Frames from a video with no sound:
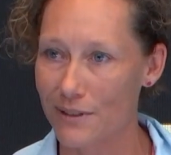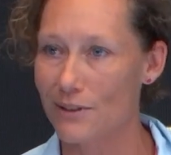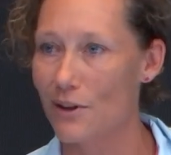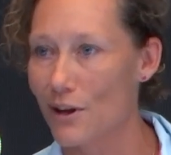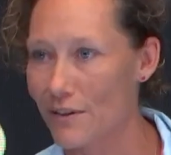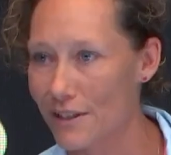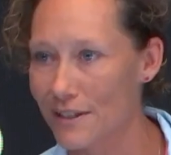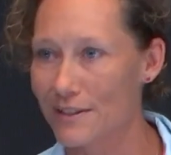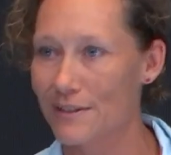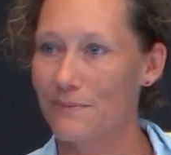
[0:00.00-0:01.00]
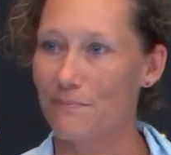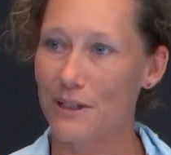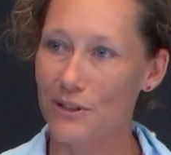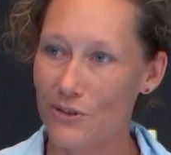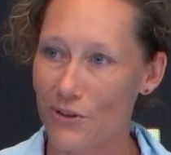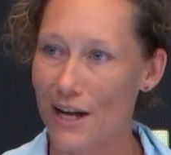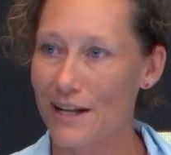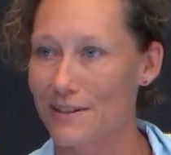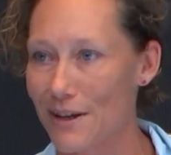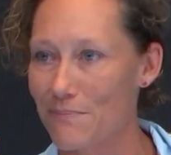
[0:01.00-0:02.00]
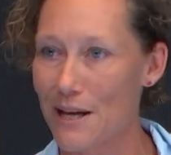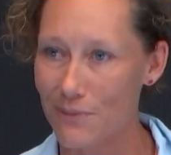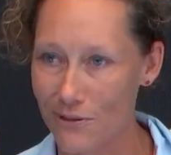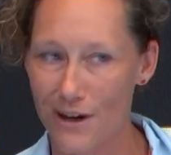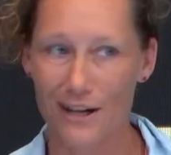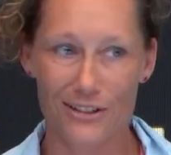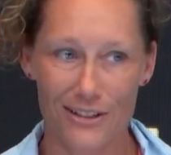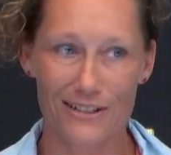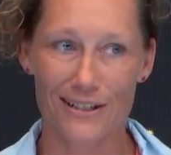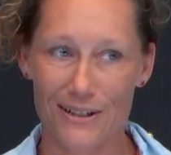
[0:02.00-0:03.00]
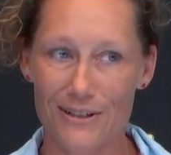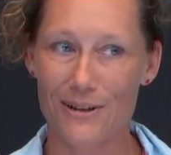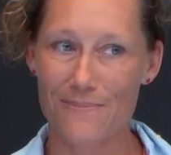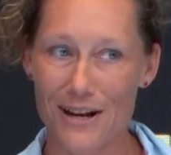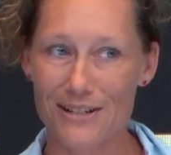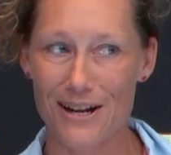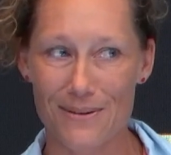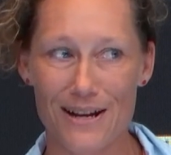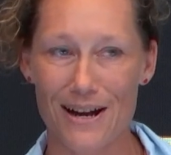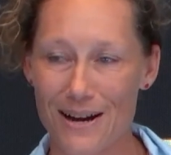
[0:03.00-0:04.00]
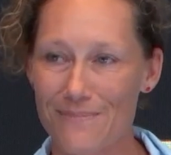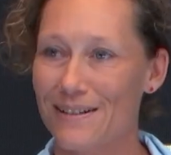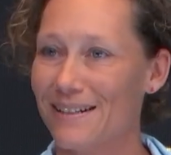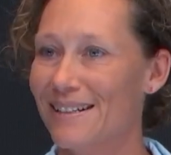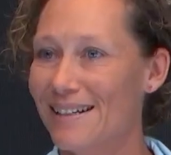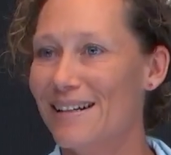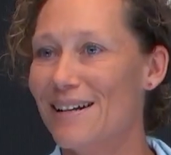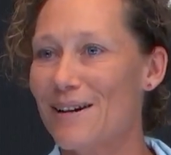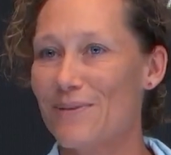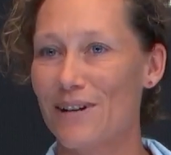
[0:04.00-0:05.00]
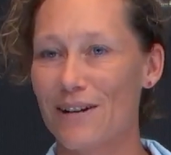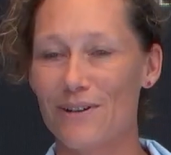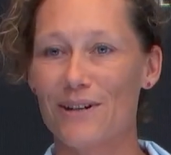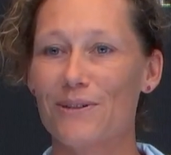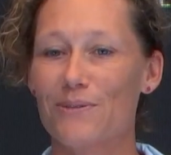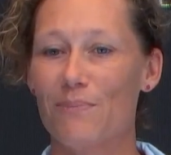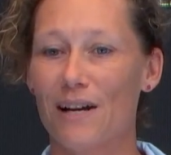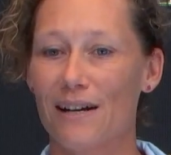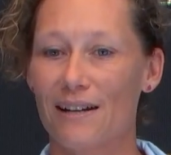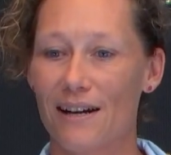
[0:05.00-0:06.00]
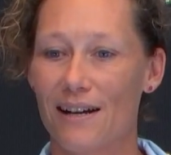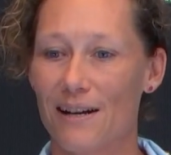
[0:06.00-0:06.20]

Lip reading: You're nervous, you're a bit stressed, like people around you can tell you've got a match coming up and whatever else. But,